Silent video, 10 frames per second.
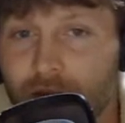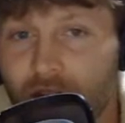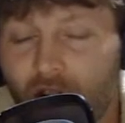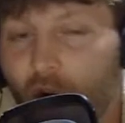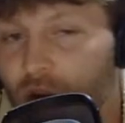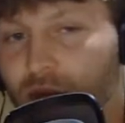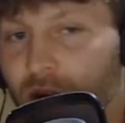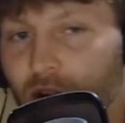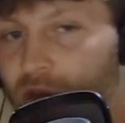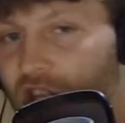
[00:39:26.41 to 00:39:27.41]
always bring
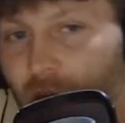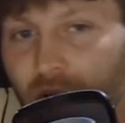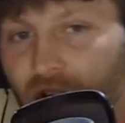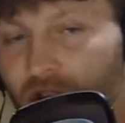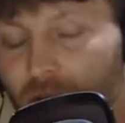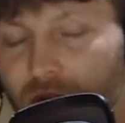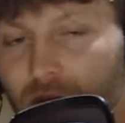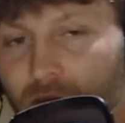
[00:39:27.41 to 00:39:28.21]
up championships.